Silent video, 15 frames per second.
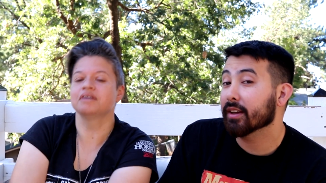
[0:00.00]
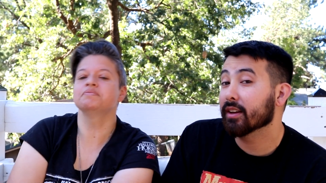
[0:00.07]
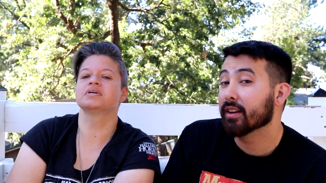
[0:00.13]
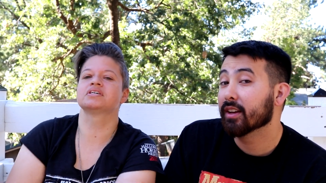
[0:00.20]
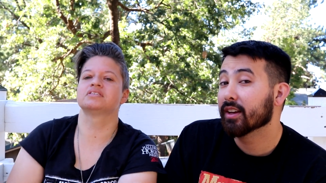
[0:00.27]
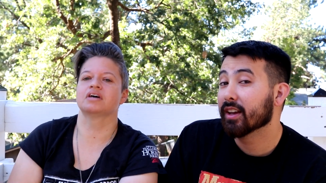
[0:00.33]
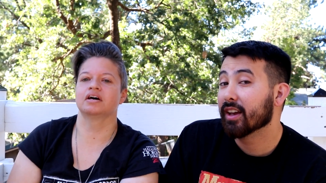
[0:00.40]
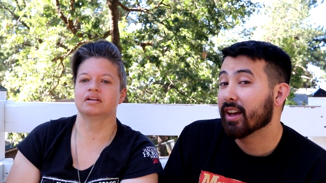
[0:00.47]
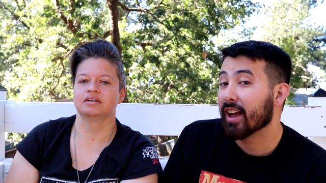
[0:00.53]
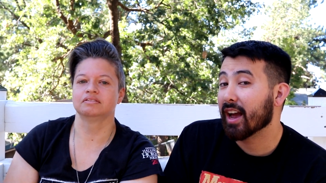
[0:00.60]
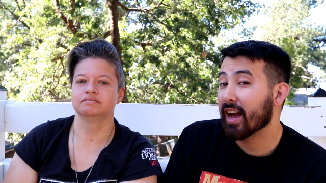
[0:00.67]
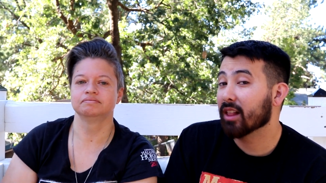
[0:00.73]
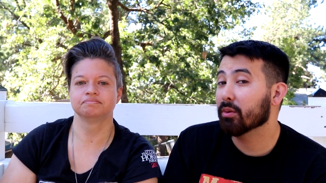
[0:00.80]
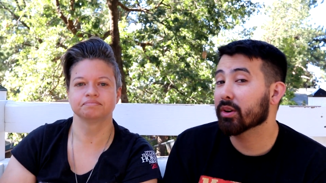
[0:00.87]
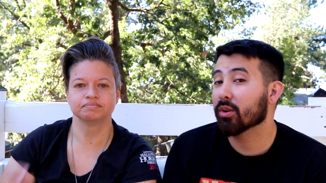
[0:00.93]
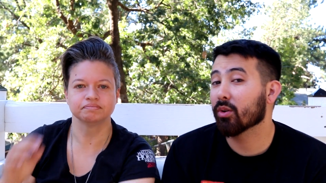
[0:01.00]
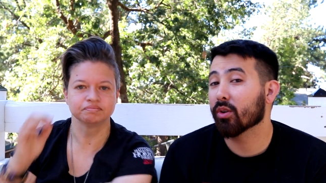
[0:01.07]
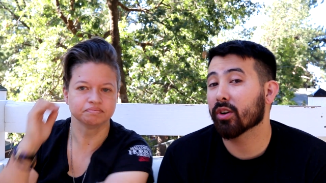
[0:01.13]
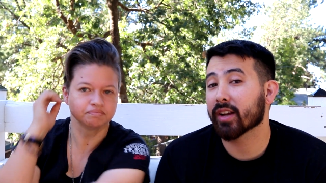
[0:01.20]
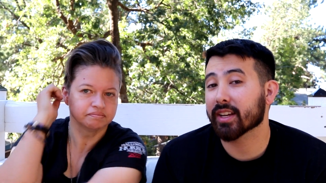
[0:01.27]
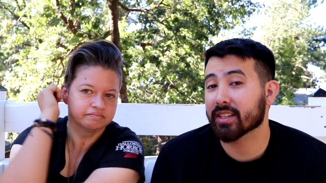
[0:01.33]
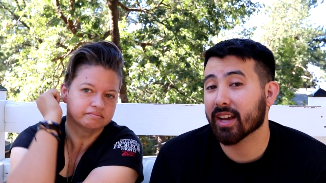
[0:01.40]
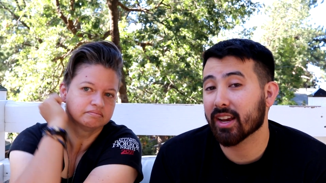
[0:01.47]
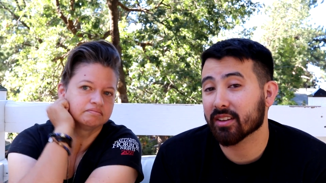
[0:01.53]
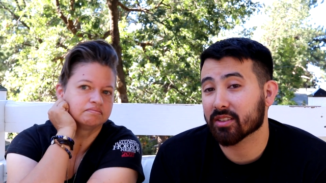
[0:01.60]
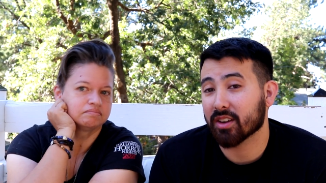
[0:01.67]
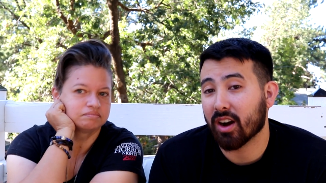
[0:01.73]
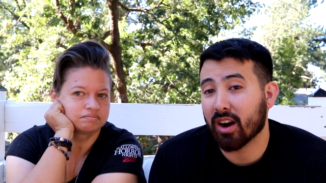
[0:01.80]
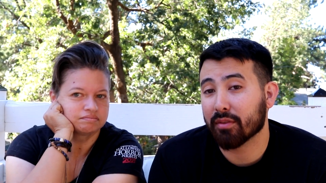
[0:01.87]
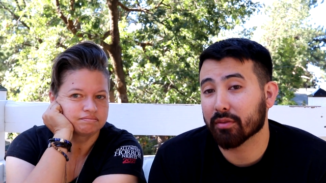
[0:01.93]
Speaker 1: I'm excited Halloween Horror Nights
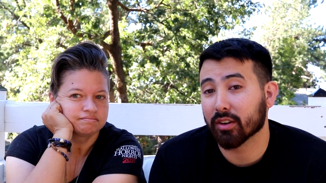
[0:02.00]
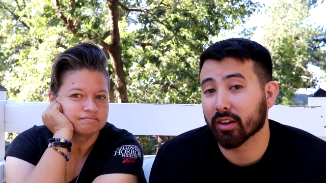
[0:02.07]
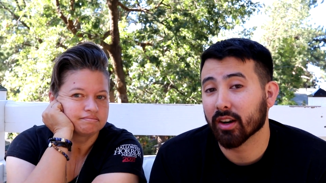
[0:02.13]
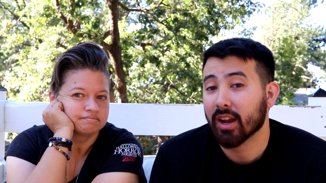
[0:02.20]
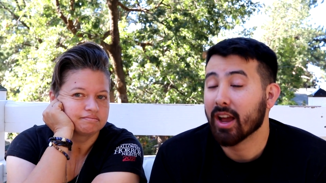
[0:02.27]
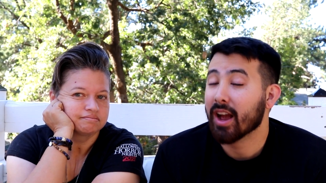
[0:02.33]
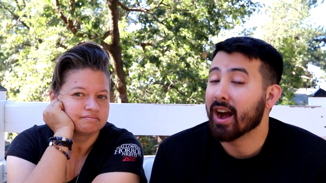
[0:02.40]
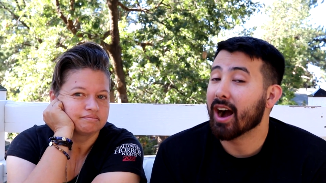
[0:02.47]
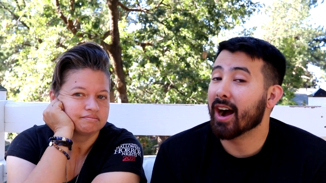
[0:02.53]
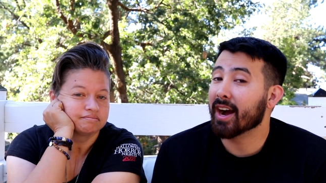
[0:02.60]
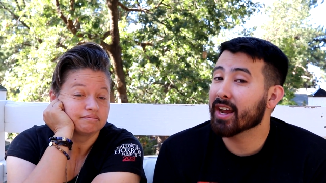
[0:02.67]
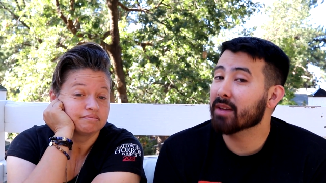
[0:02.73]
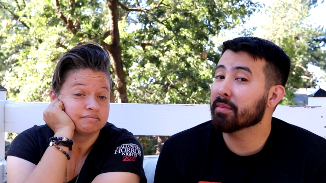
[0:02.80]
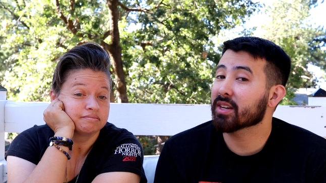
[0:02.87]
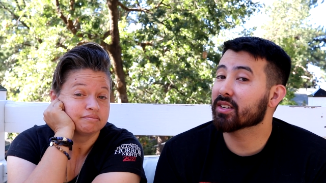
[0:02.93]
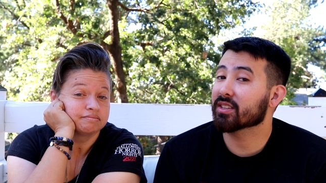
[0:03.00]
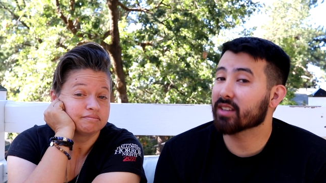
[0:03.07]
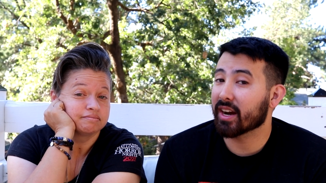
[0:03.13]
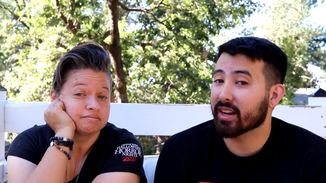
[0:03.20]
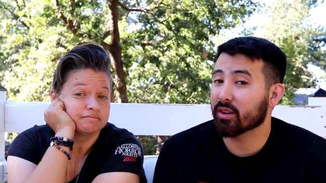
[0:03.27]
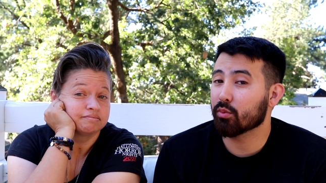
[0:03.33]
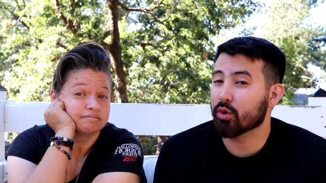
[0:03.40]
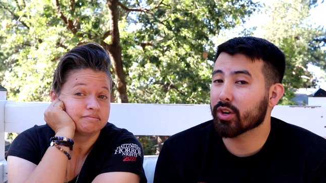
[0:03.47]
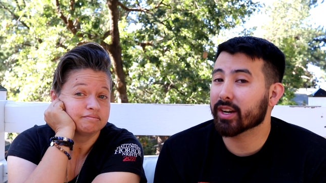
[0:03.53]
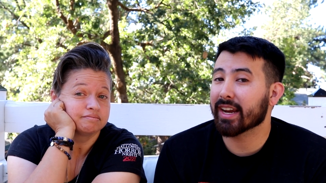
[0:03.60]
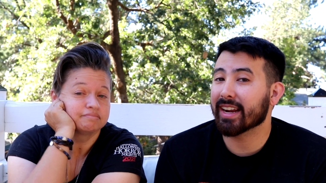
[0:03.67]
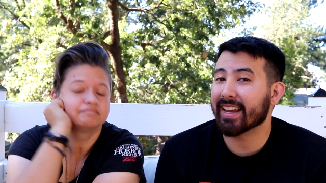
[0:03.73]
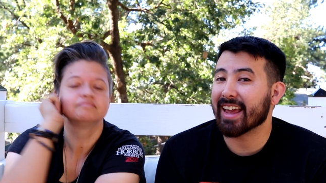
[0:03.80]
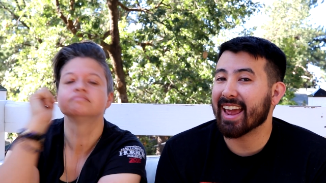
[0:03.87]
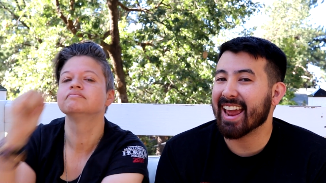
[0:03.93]
has to offer. I am excited. We're
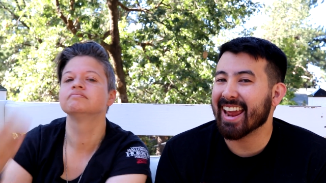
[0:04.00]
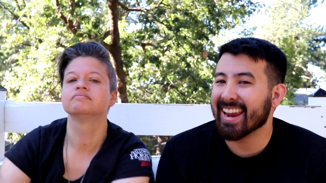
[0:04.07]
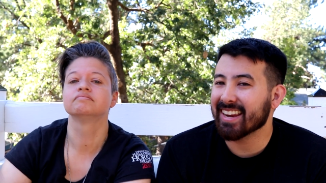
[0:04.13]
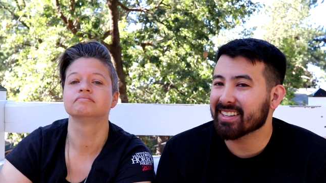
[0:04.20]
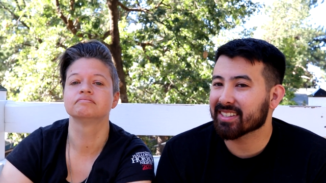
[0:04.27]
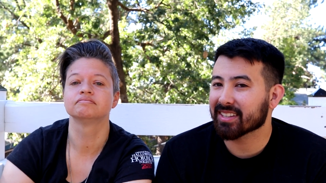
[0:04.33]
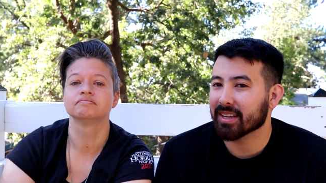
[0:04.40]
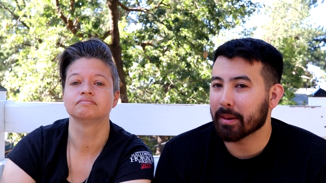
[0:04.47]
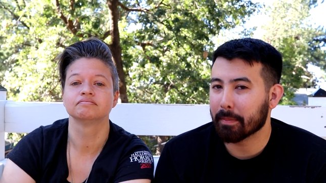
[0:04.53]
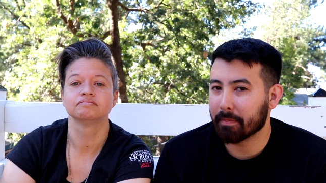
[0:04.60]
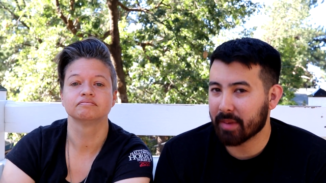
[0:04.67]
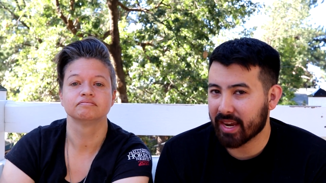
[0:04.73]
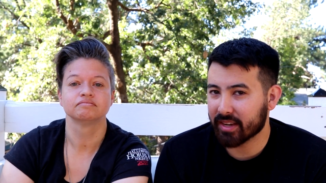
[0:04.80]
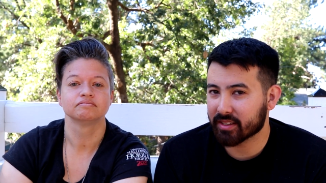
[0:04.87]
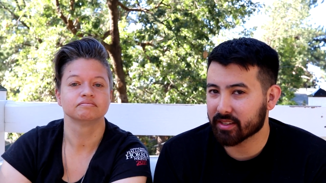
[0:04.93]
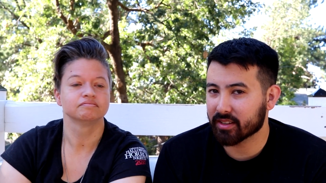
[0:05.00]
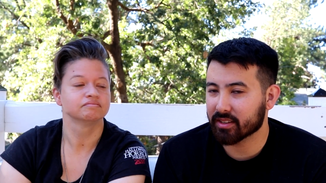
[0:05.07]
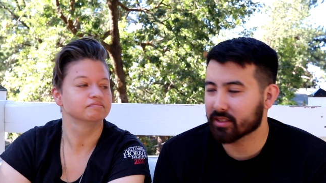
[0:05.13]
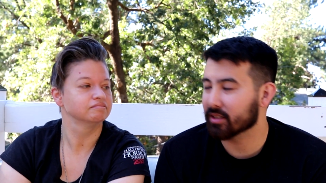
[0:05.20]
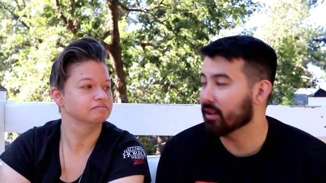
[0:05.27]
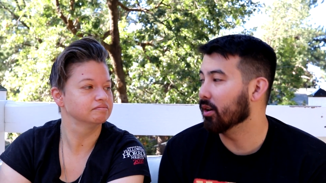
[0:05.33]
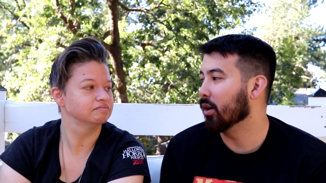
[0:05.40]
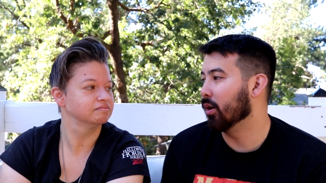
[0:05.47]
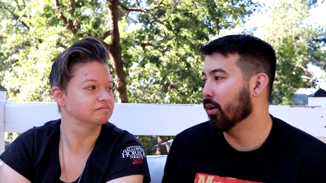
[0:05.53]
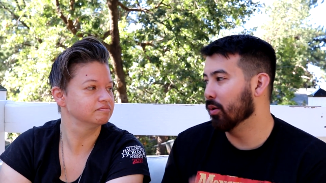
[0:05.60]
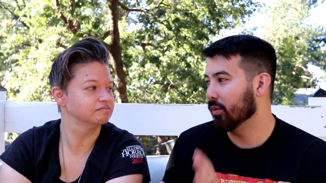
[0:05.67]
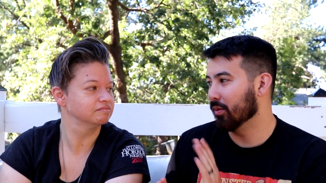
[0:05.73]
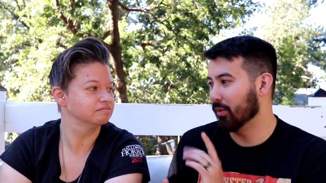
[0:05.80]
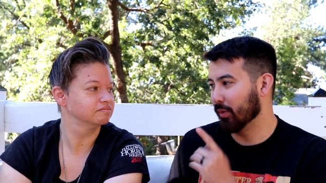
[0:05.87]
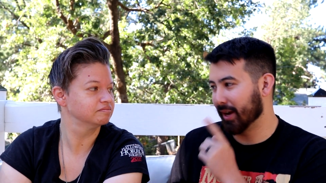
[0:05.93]
getting 8 mazes.
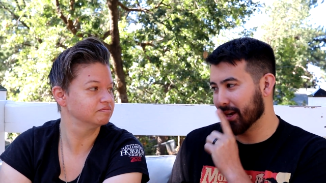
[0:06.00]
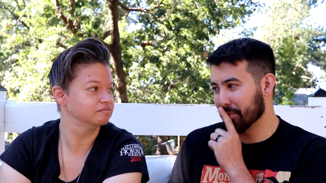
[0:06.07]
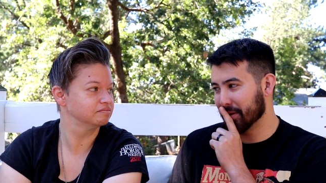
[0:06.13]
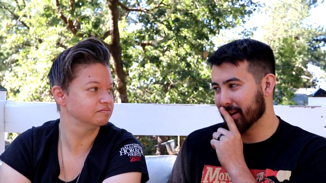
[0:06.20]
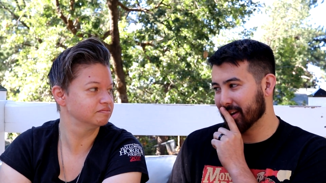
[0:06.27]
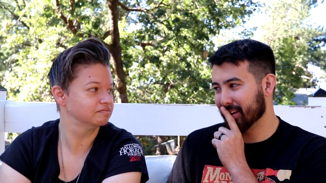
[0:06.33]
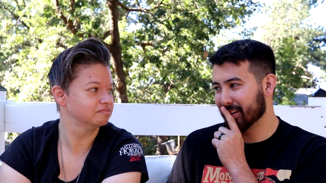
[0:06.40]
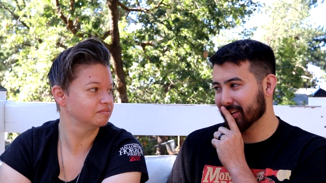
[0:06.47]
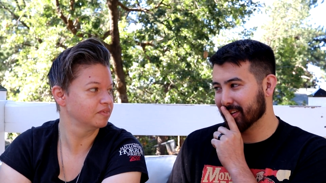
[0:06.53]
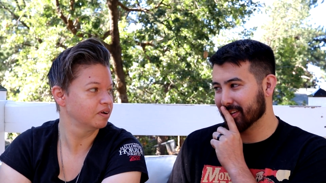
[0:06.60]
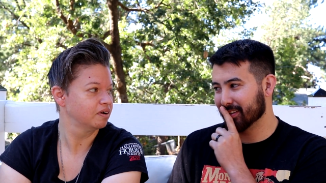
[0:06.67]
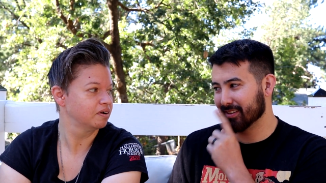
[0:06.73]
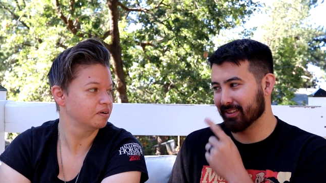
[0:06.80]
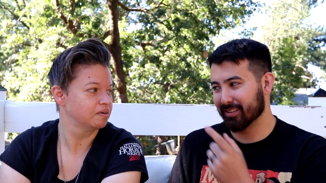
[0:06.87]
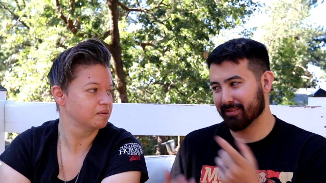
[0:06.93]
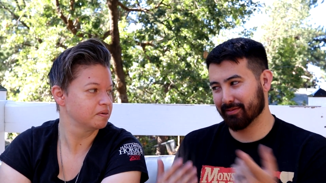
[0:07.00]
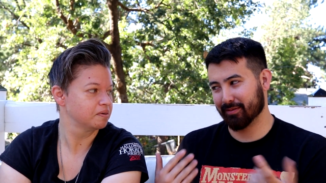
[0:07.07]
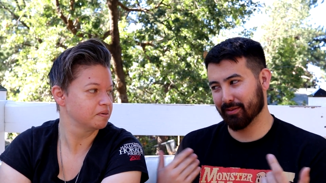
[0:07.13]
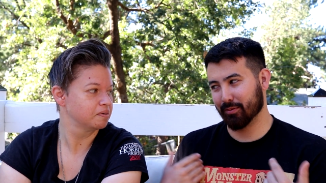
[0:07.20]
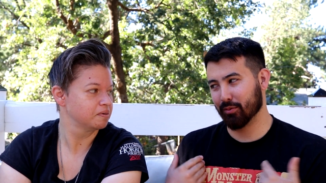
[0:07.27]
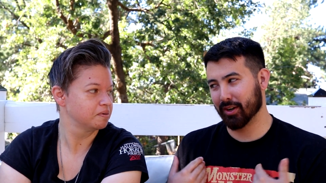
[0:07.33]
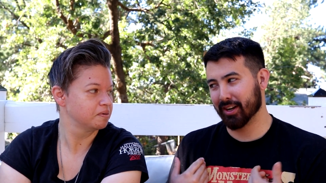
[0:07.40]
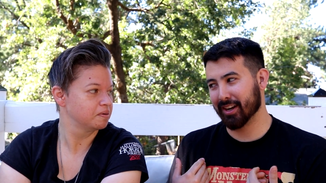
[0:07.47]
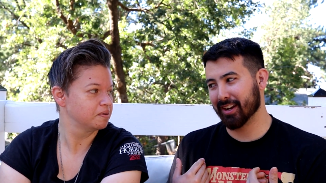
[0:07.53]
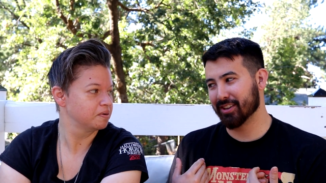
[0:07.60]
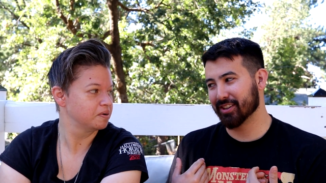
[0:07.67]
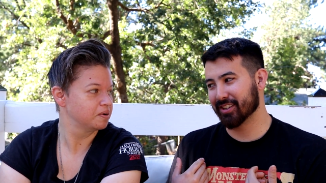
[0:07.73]
Oh, wait a minute. What did I